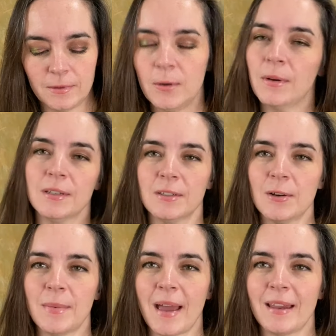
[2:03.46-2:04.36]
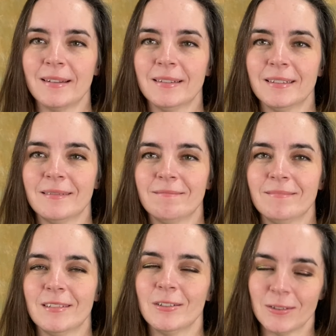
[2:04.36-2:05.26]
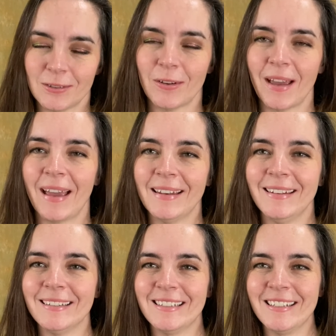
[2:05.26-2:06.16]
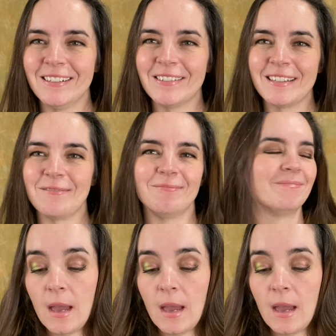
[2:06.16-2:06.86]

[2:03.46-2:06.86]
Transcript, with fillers: going to go bad. So I need to use them.